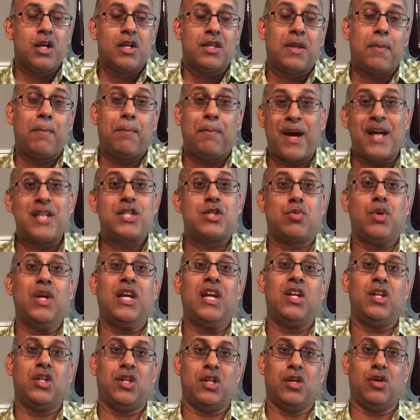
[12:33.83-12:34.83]
The best we
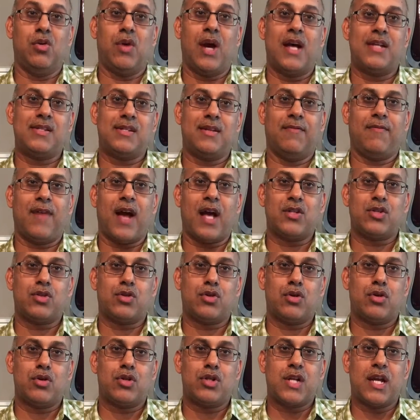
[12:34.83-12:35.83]
can do as
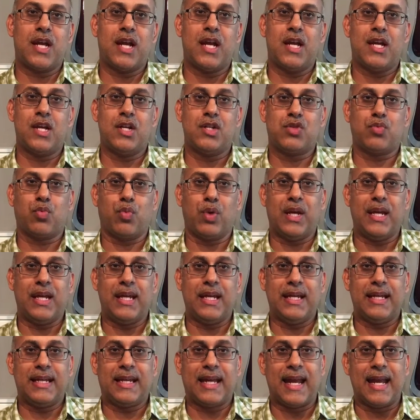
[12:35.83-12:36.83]
investors is
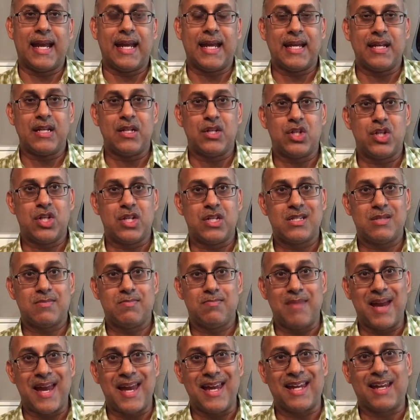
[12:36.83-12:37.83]
we can just
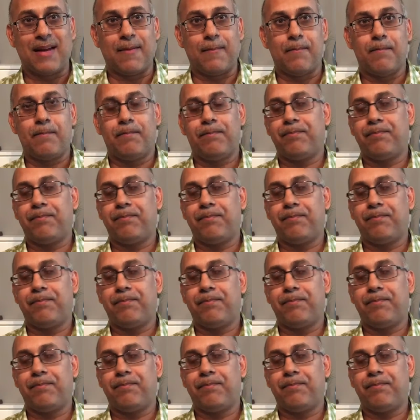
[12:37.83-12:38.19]
make